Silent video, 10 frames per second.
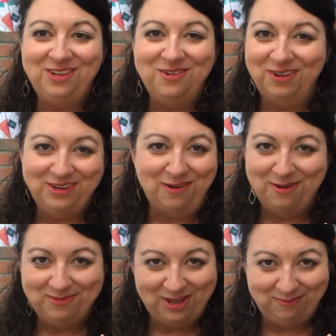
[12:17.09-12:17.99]
you all know
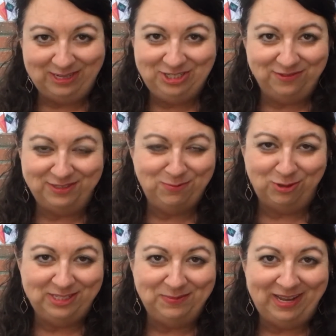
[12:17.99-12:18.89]
I'm not much of a
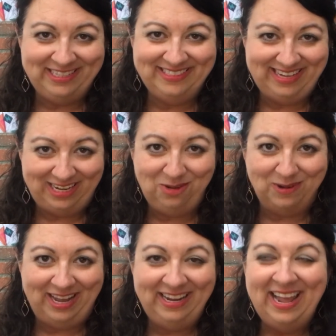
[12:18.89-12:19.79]
sporty spice
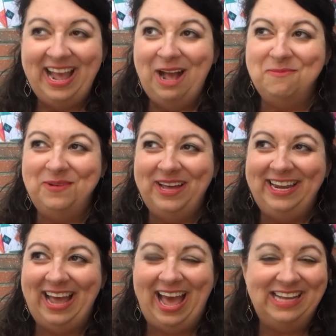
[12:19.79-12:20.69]
anyway,
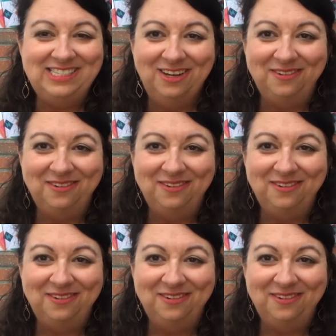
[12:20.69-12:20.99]
but I